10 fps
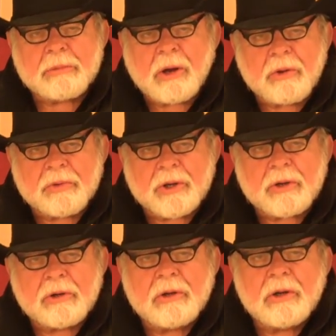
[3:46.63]
all
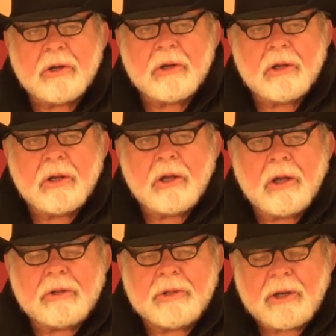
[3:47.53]

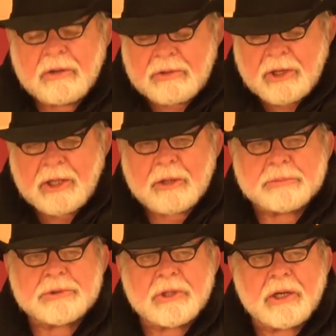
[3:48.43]
their tips.